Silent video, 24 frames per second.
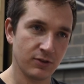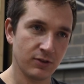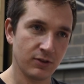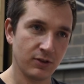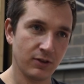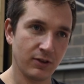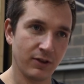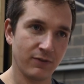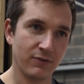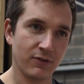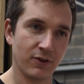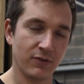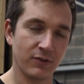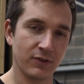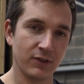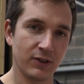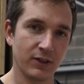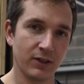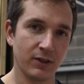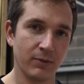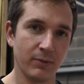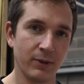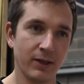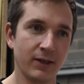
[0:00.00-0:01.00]
lift off a
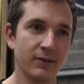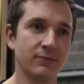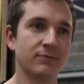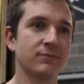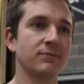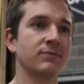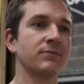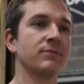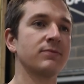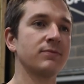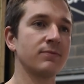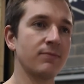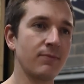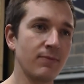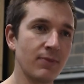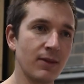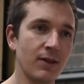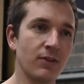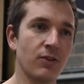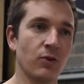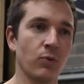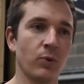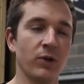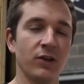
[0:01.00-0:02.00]
little bit,
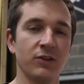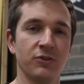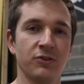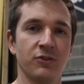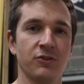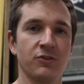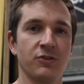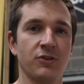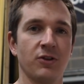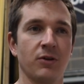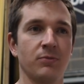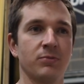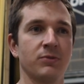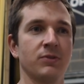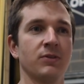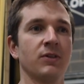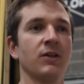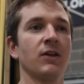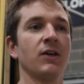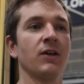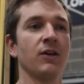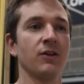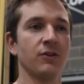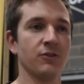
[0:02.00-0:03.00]
the wheels would stop
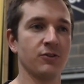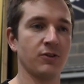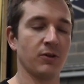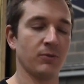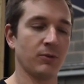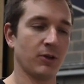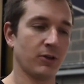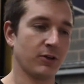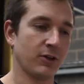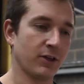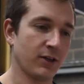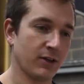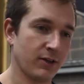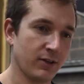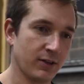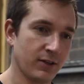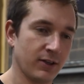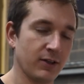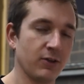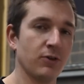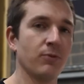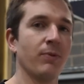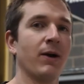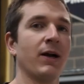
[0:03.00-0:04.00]
locking, and then
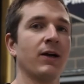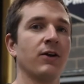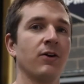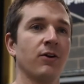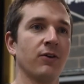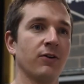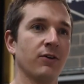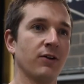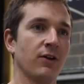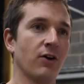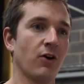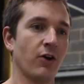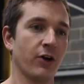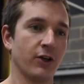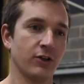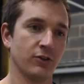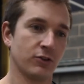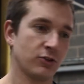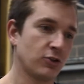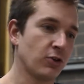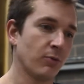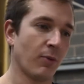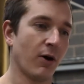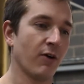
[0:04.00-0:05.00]
you go back on, or
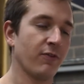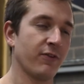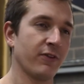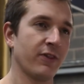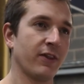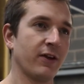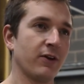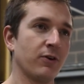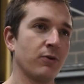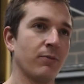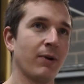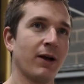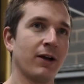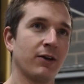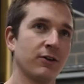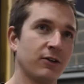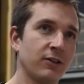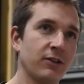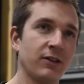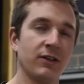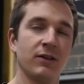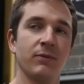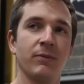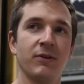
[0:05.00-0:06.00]
you'd come off and then go back on a
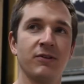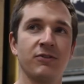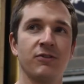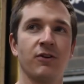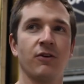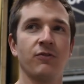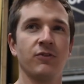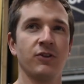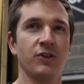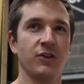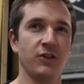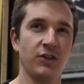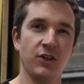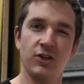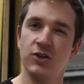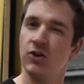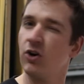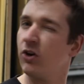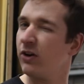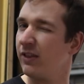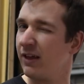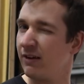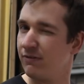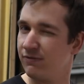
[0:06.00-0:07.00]
little bit softer. You'd not
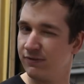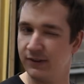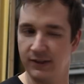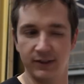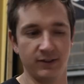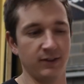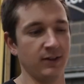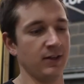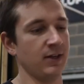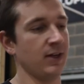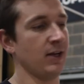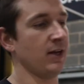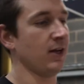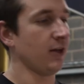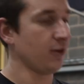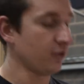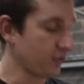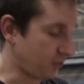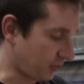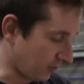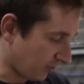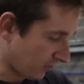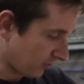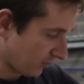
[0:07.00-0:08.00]
get that feel.
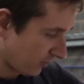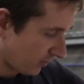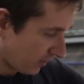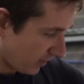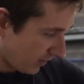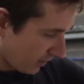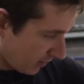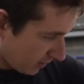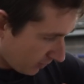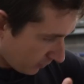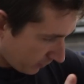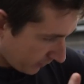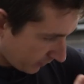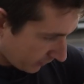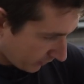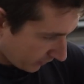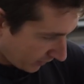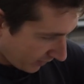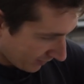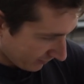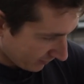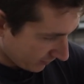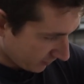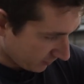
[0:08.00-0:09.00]
So we're going to
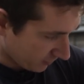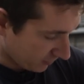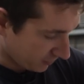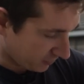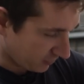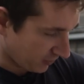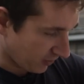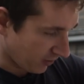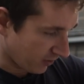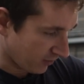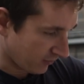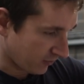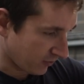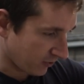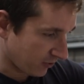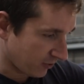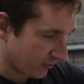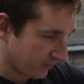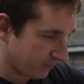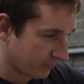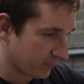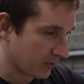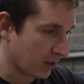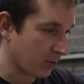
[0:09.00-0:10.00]
get rid of the servo,
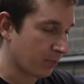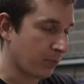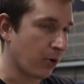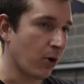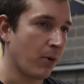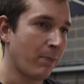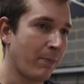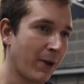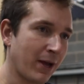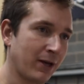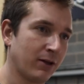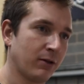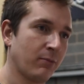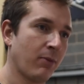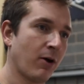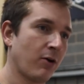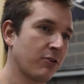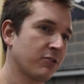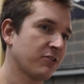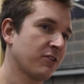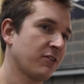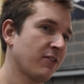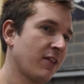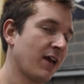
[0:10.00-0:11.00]
put a pedal
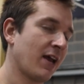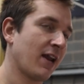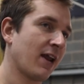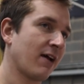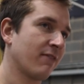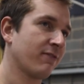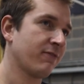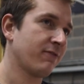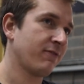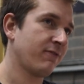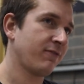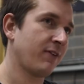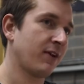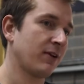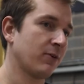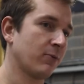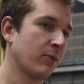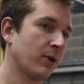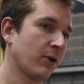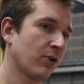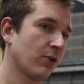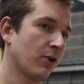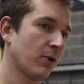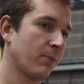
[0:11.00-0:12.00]
box in there, and I think
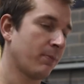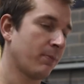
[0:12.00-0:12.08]
we're going